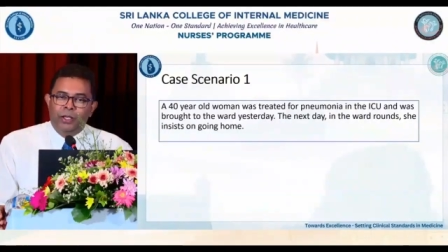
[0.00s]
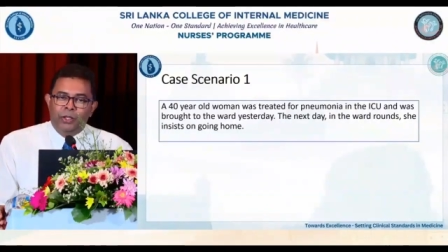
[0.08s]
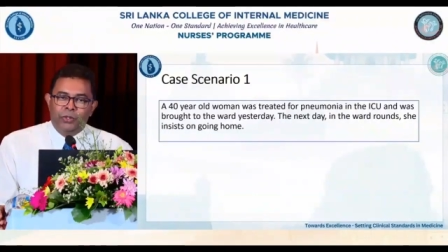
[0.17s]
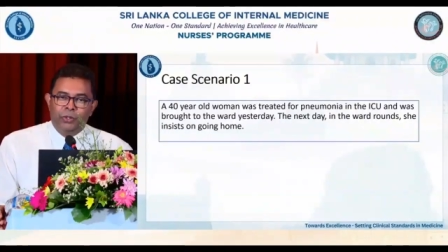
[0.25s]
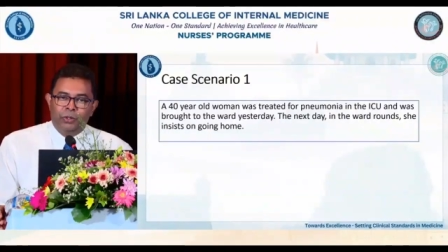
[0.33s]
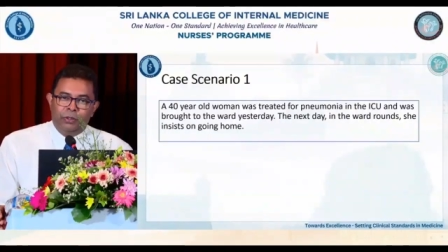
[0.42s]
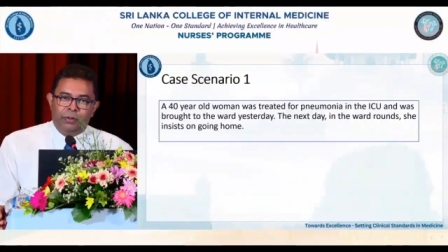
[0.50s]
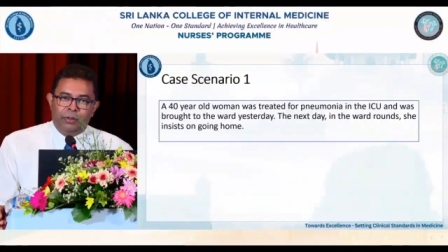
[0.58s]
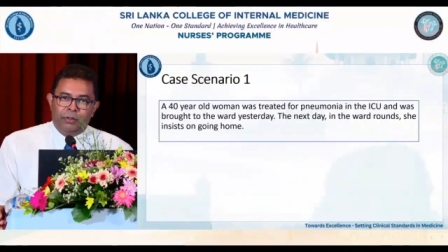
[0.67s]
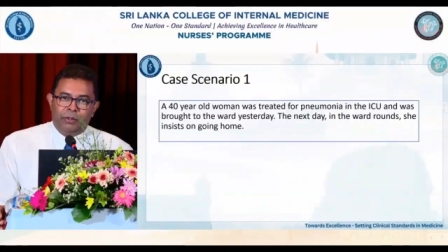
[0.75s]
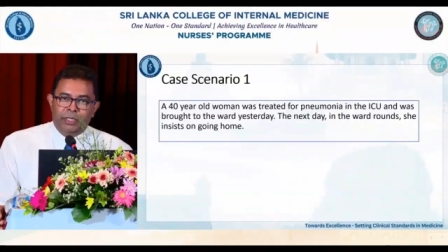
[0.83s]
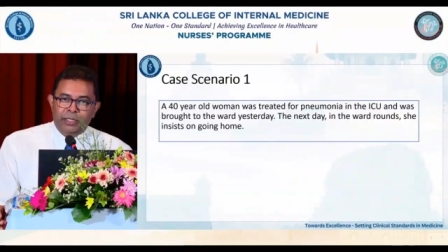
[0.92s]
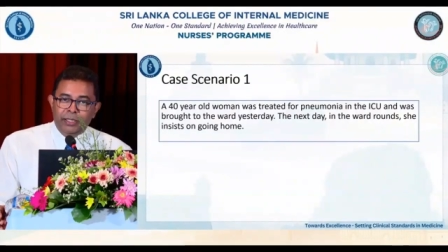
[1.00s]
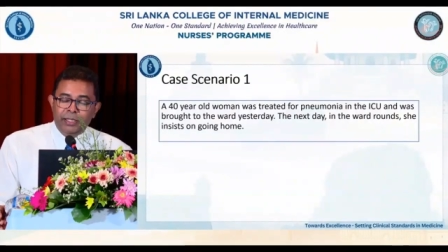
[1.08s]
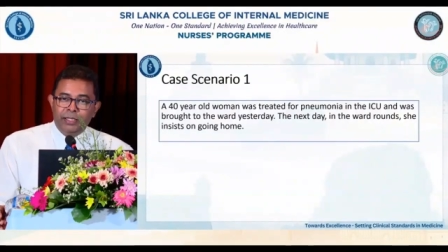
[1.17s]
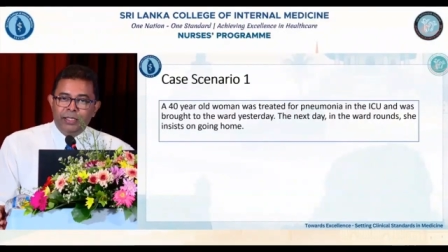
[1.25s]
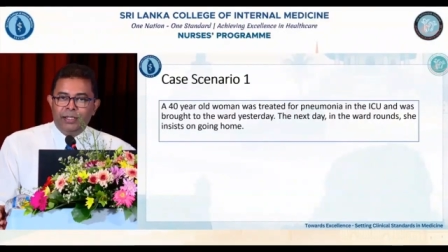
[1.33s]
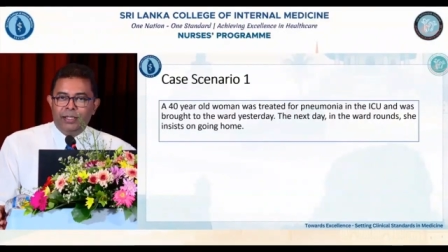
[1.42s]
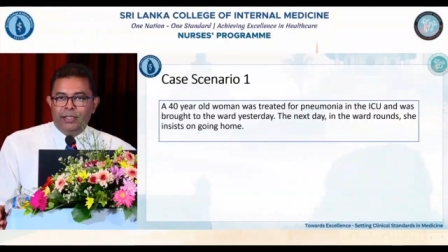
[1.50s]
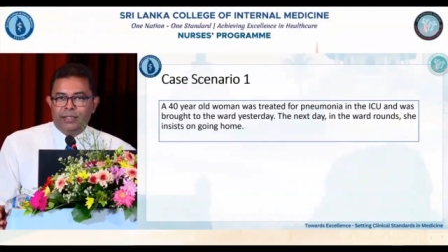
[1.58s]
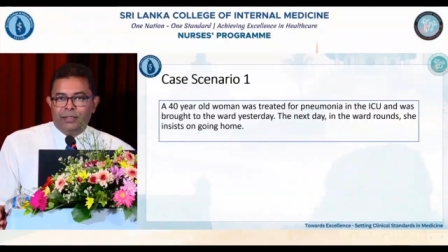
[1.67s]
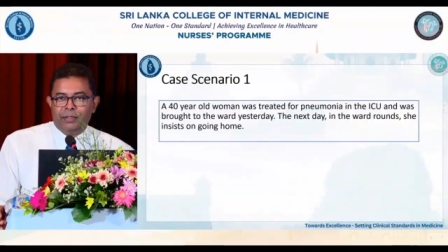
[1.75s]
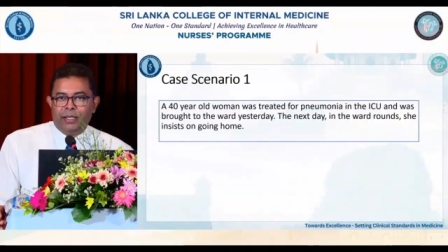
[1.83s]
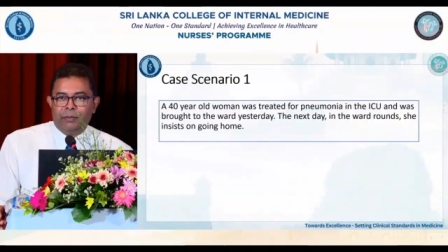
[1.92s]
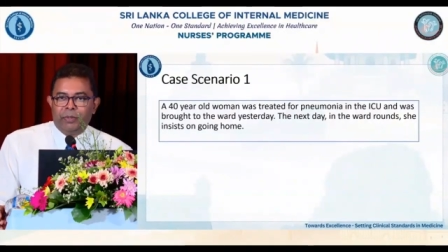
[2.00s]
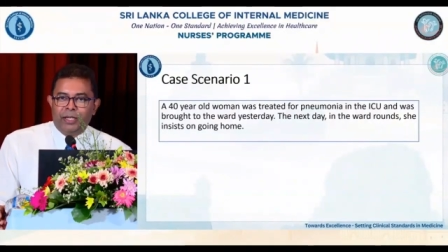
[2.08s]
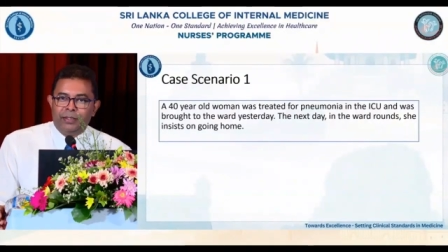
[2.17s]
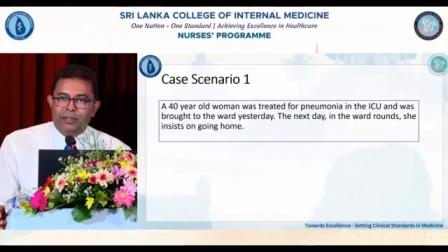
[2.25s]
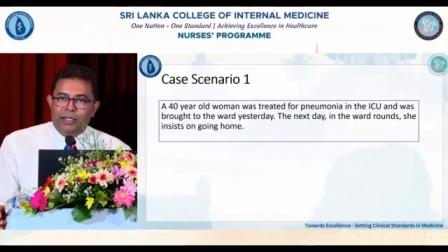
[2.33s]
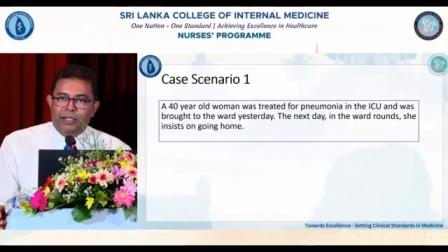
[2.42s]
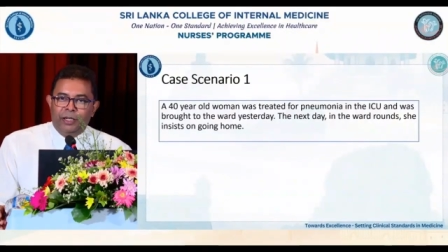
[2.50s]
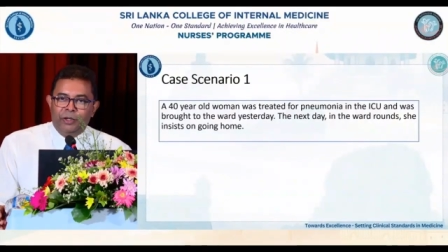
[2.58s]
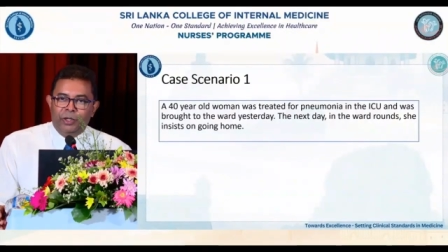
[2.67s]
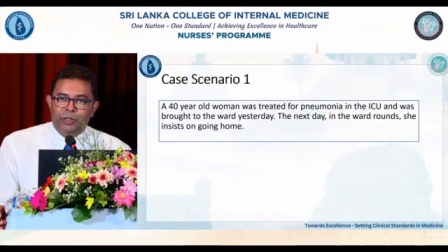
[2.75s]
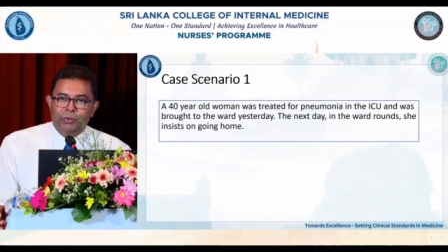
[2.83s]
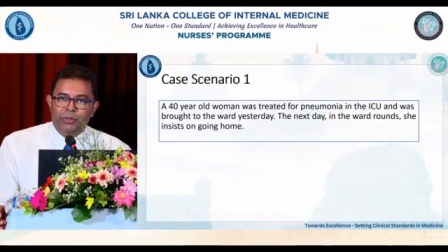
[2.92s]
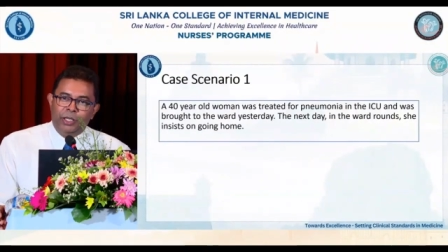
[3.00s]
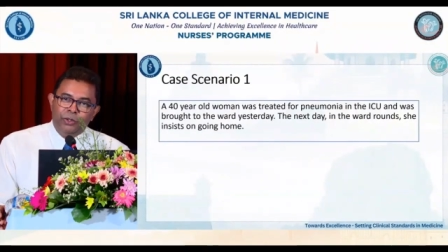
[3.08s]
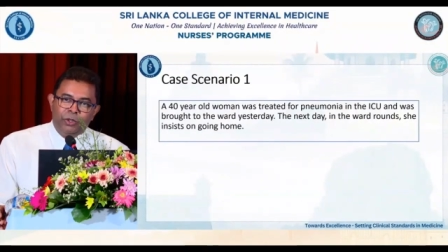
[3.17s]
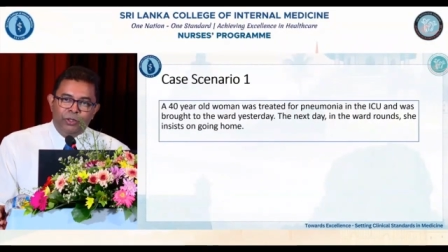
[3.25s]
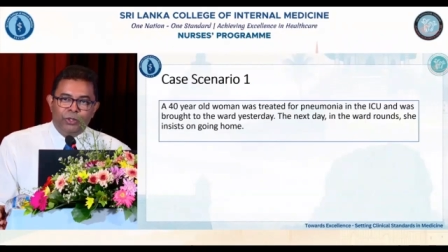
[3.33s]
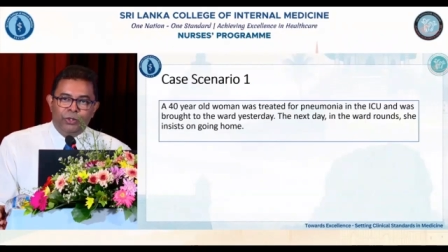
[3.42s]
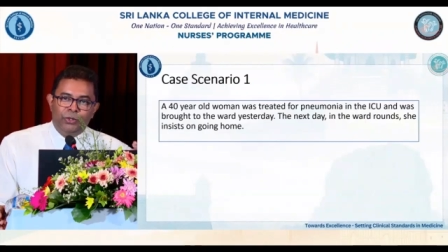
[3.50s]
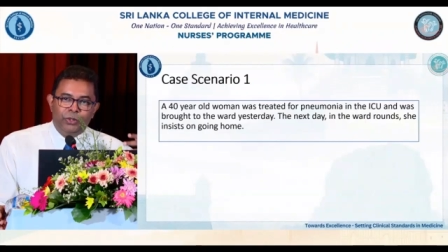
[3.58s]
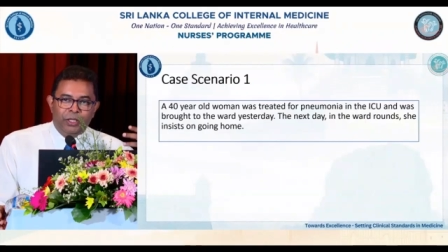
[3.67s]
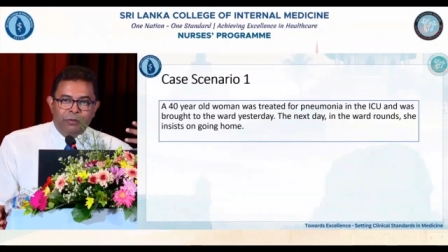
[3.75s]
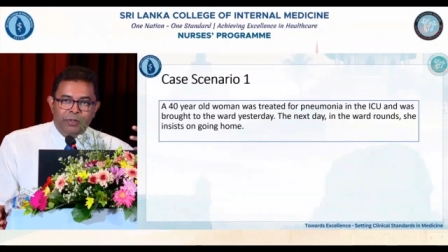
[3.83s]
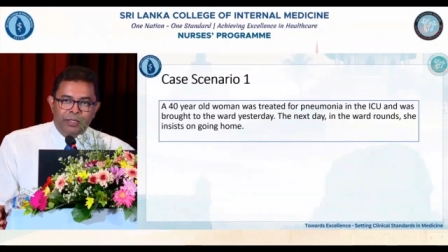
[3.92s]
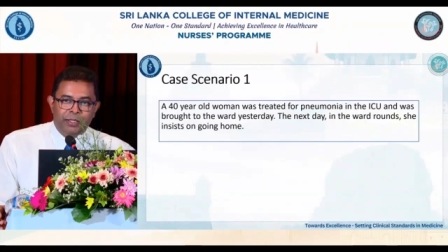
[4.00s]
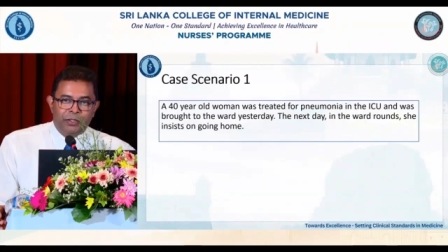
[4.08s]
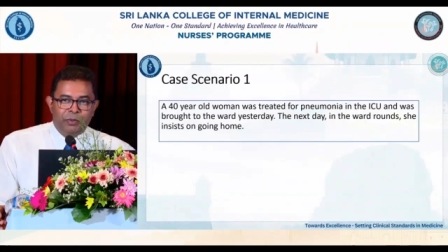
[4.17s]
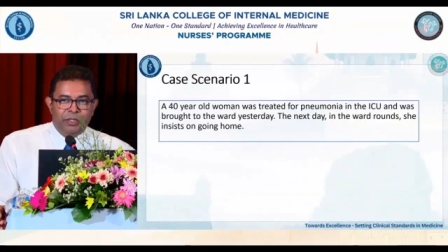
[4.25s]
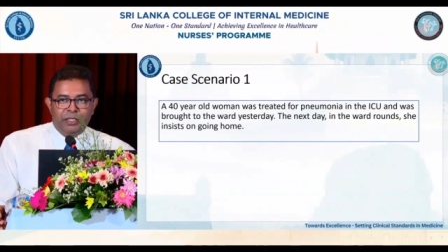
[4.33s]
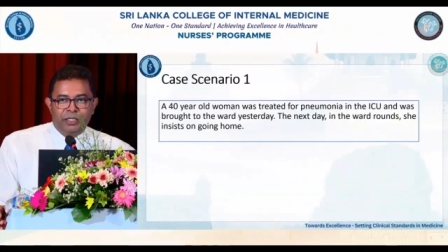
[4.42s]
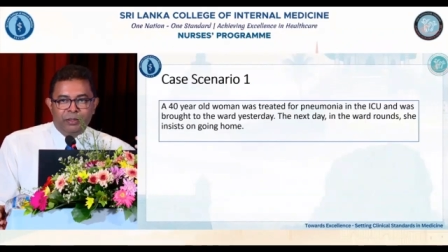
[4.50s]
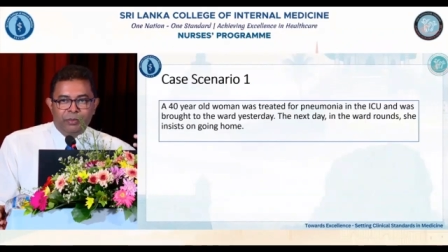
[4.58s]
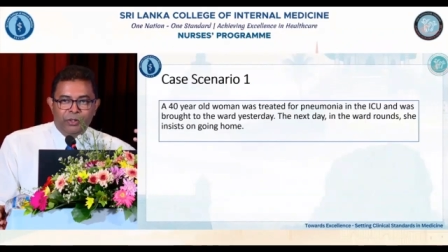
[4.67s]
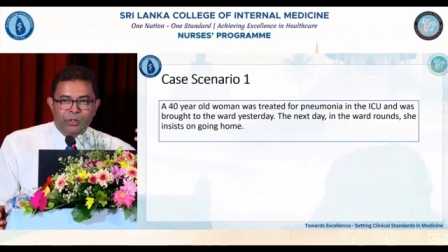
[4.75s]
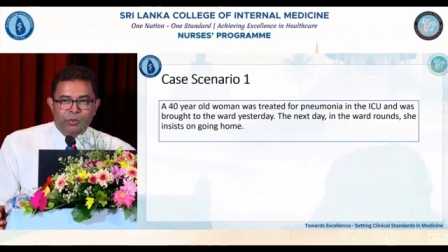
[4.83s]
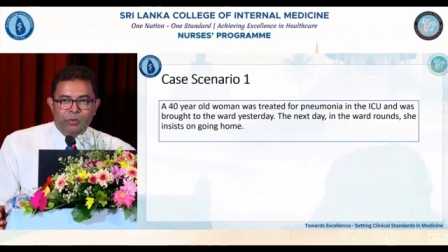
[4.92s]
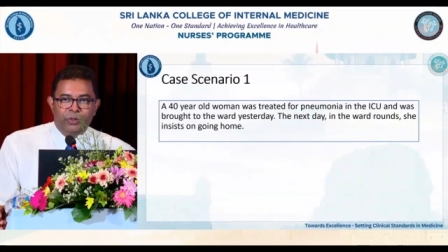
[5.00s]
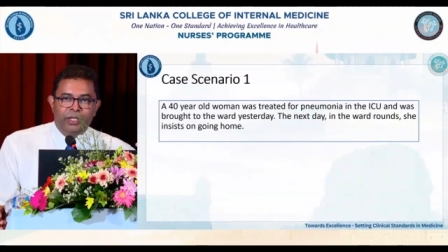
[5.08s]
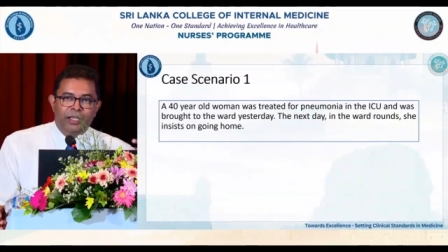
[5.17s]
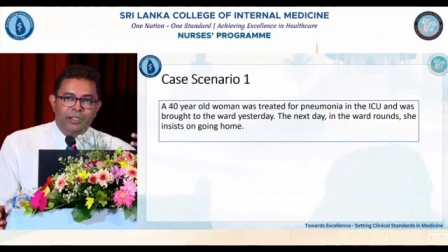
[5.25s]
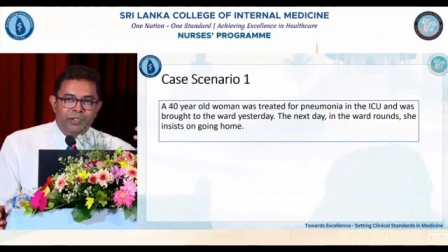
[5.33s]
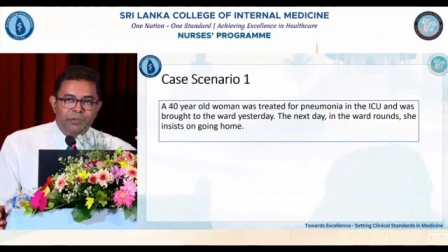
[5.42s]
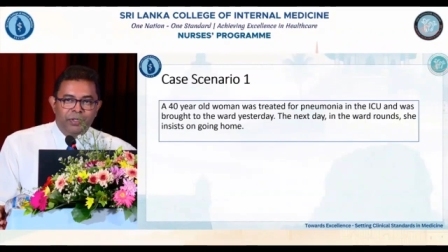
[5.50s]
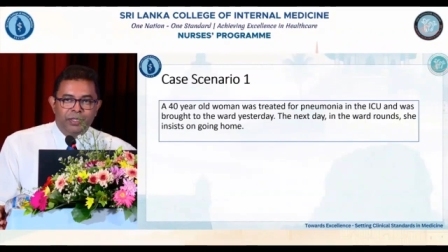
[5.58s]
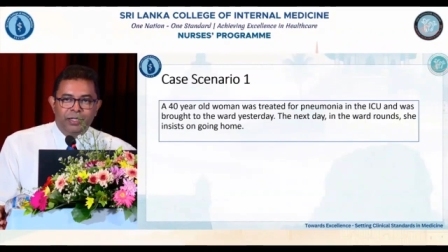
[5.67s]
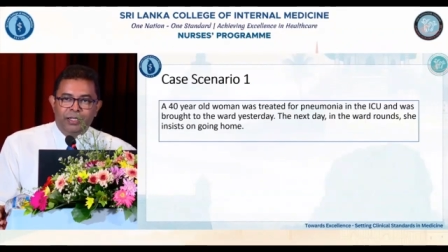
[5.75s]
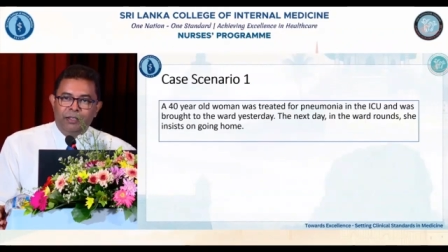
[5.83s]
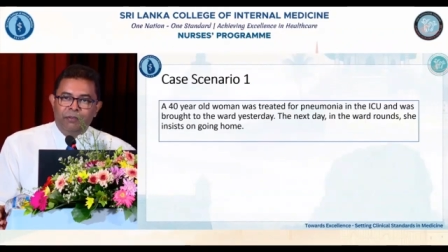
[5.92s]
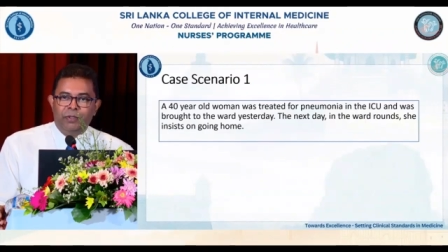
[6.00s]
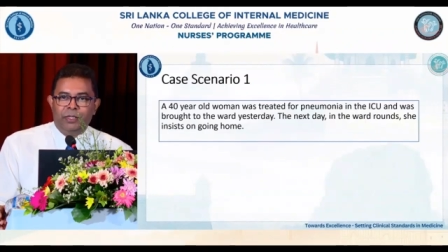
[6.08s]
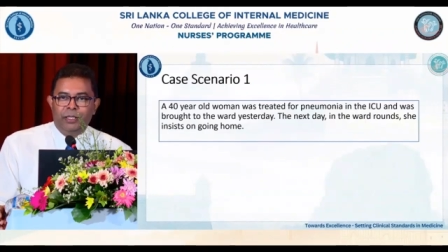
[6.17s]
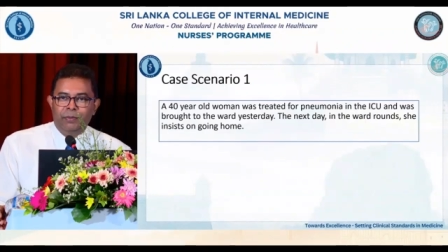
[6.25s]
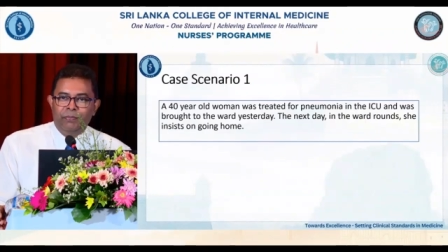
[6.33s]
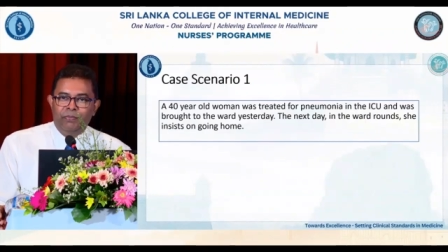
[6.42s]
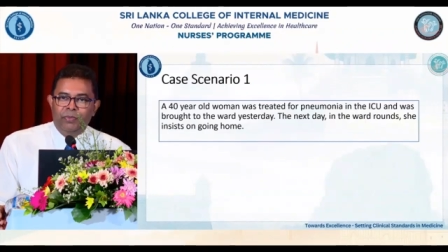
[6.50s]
So in the initial days at practicing at Anuradhapura, I also used to give this explanation about pneumonia, the severity, everything.